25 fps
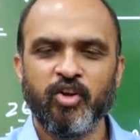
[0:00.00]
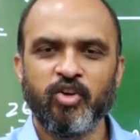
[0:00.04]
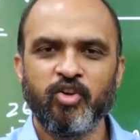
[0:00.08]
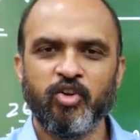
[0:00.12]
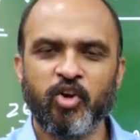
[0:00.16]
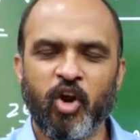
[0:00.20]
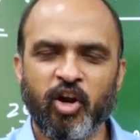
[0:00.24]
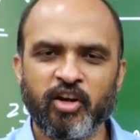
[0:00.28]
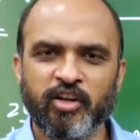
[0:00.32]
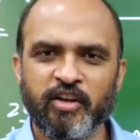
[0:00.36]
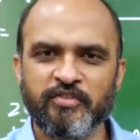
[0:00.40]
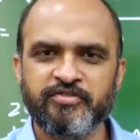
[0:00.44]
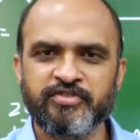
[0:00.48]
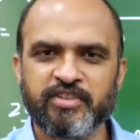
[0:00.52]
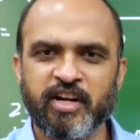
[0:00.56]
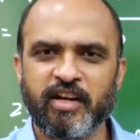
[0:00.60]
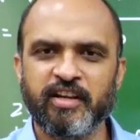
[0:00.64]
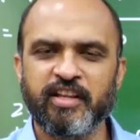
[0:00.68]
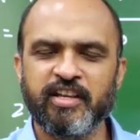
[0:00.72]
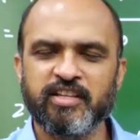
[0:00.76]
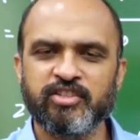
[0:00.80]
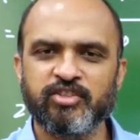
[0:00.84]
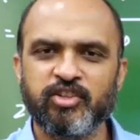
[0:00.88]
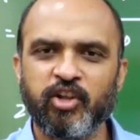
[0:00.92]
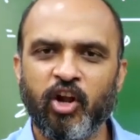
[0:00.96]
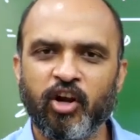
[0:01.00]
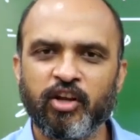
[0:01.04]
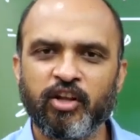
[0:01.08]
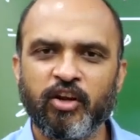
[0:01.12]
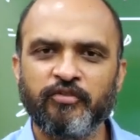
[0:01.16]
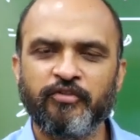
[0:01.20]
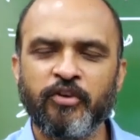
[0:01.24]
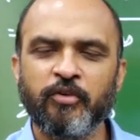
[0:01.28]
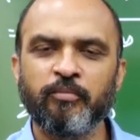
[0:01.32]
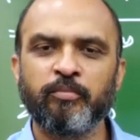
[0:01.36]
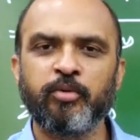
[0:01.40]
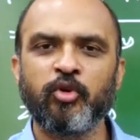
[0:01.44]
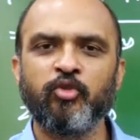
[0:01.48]
Lot of studies, lot
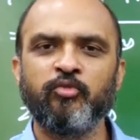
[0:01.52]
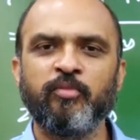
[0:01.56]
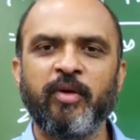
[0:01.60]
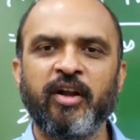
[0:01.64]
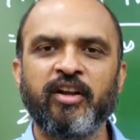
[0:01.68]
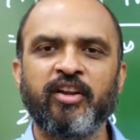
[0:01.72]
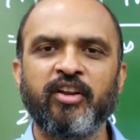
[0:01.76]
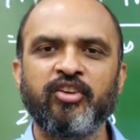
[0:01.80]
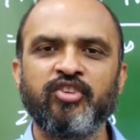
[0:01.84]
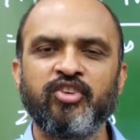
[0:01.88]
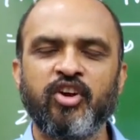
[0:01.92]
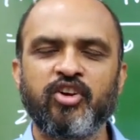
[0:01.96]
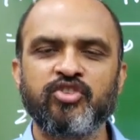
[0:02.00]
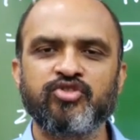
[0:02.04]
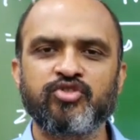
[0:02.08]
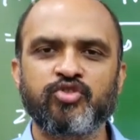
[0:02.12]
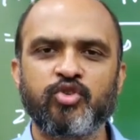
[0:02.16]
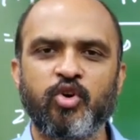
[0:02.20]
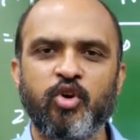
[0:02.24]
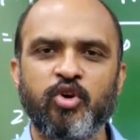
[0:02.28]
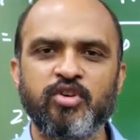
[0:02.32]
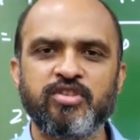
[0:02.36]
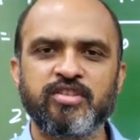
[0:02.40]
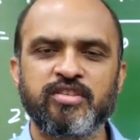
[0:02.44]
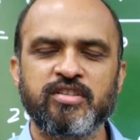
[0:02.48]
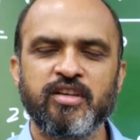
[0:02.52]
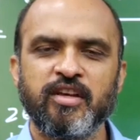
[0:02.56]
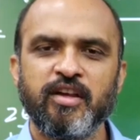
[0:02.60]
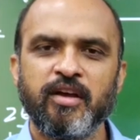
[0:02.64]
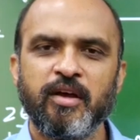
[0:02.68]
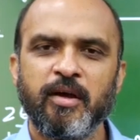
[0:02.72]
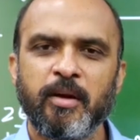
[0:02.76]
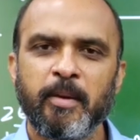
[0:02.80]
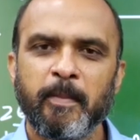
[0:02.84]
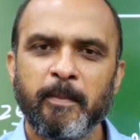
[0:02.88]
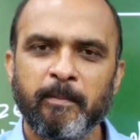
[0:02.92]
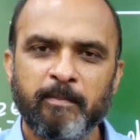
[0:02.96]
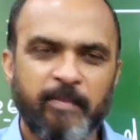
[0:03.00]
of improvement in your scores,
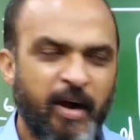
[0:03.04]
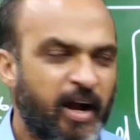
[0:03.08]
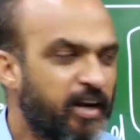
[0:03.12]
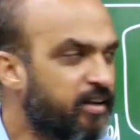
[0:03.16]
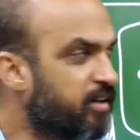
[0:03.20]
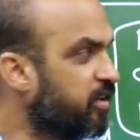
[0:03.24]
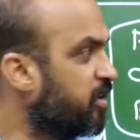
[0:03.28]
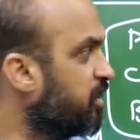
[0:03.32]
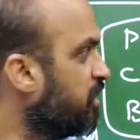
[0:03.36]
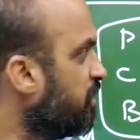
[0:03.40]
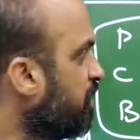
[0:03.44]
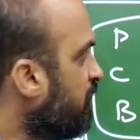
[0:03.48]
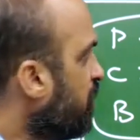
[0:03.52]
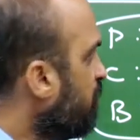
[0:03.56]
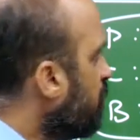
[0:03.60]
but